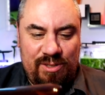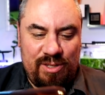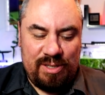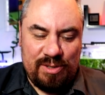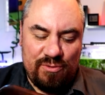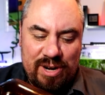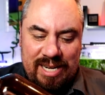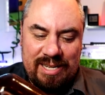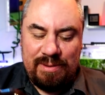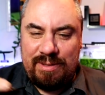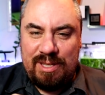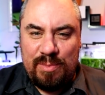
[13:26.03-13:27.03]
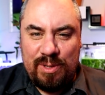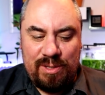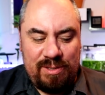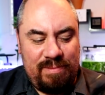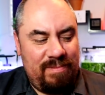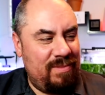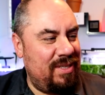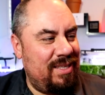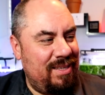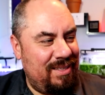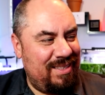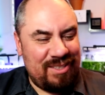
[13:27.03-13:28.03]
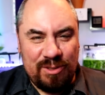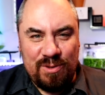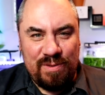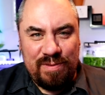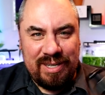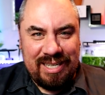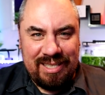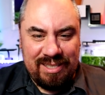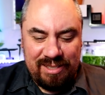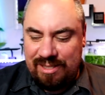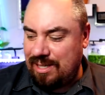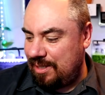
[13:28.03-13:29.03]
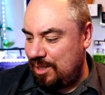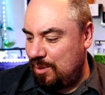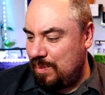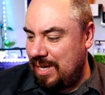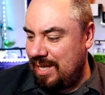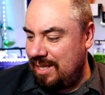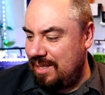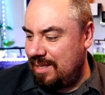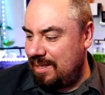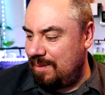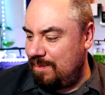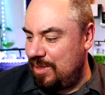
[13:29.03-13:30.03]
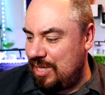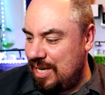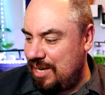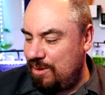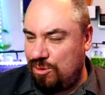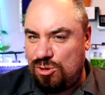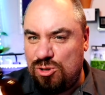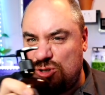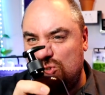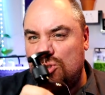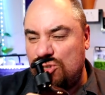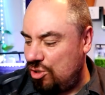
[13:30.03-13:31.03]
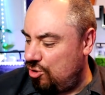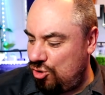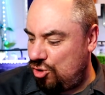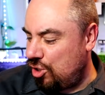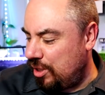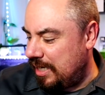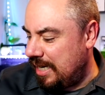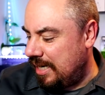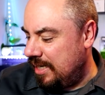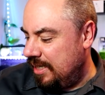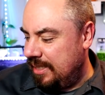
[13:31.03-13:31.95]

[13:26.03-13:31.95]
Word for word: uses it right down to the bottom, it doesn't go funny, doesn't start to smell, the material's good and sturdy.